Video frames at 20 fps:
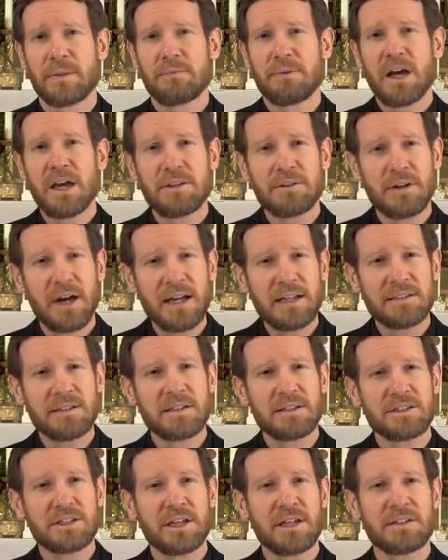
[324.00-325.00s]
Rather, I
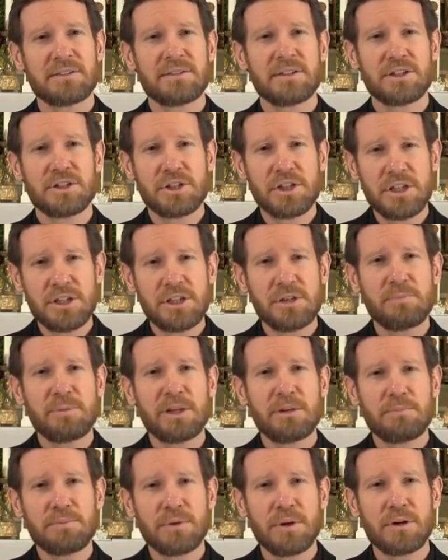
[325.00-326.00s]
suggest that she should
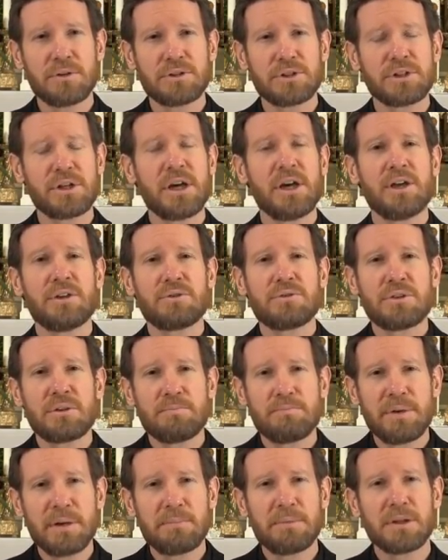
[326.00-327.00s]
be approached through
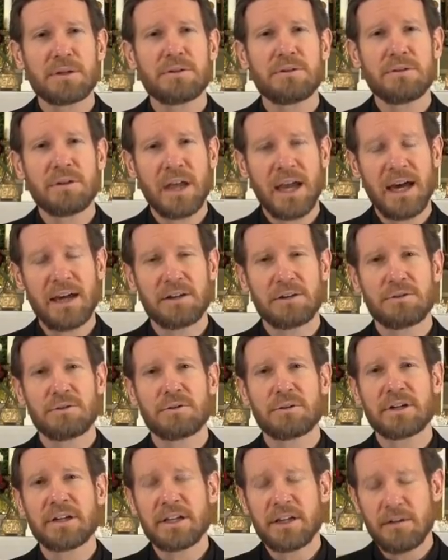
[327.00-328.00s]
the biblical
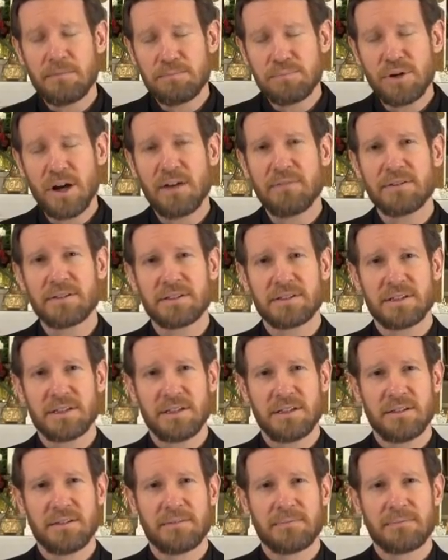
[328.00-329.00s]
category of prophecy.